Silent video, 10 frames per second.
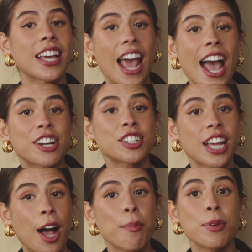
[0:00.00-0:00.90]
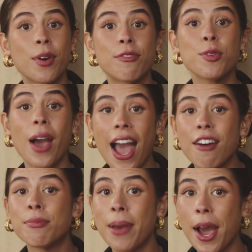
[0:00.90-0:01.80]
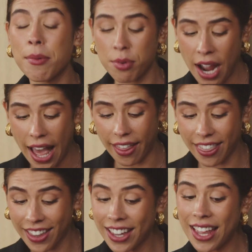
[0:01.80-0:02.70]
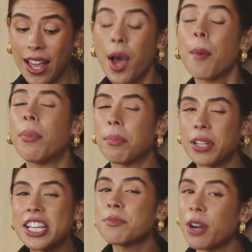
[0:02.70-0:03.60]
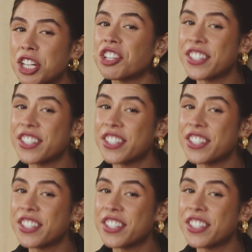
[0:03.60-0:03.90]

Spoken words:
can actually help you if you have bad breath. But please brush your